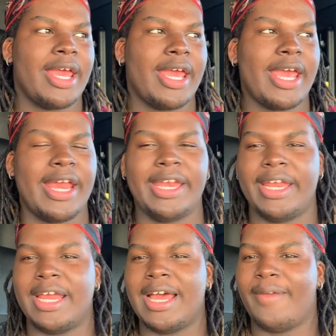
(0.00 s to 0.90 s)
And
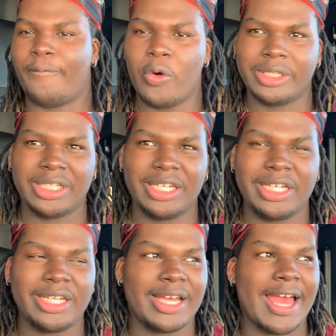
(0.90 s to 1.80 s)
then,
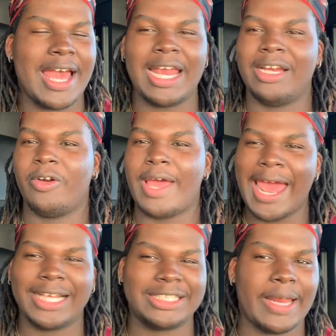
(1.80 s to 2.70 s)
fortunately, I had a little
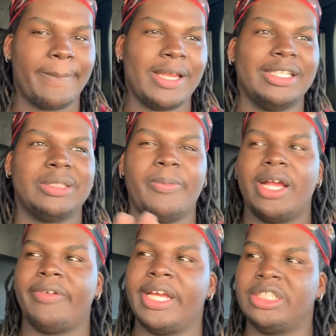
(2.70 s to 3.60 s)
accident playing some
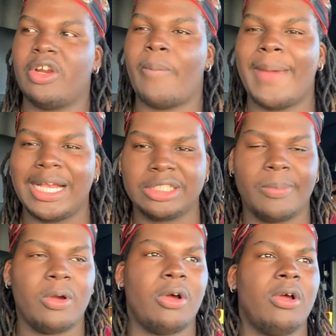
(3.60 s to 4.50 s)
recreational
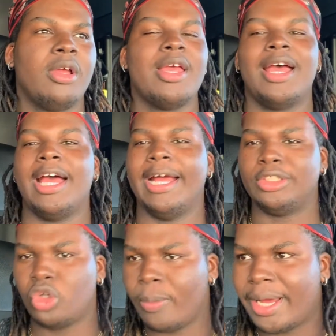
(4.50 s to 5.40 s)
basketball.
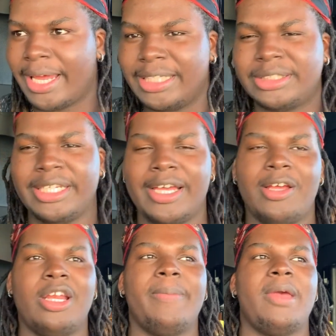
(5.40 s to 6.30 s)
Tore my
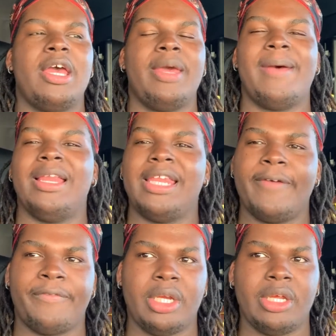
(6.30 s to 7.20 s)
ACL and my
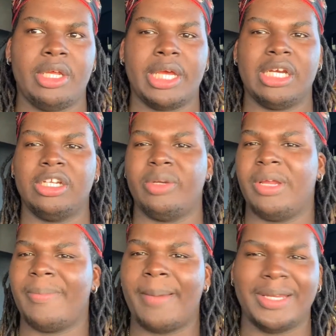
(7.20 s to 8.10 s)
left knee and a little
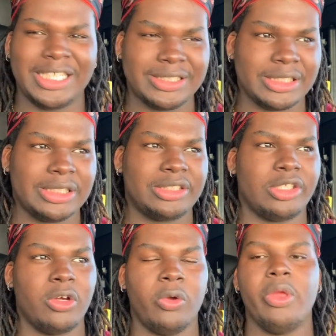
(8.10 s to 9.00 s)
bit of my meniscus.
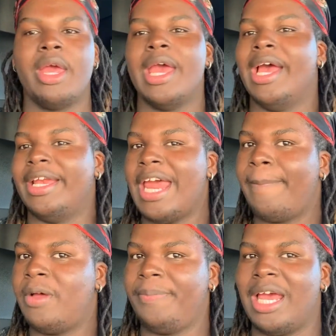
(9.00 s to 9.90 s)
So
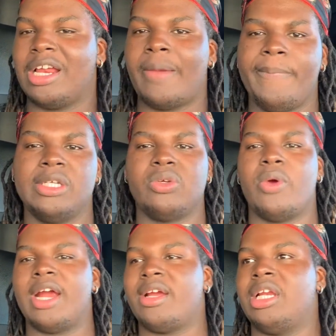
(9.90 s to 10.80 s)
that put me out of commission
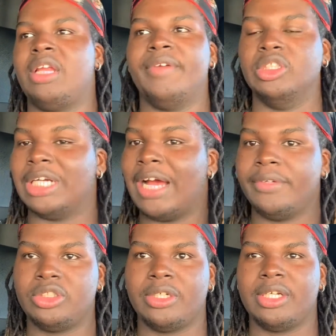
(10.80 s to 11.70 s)
where I couldn't even drive
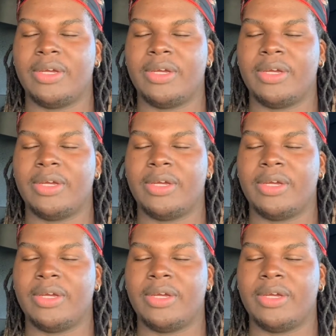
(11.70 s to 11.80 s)
a truck.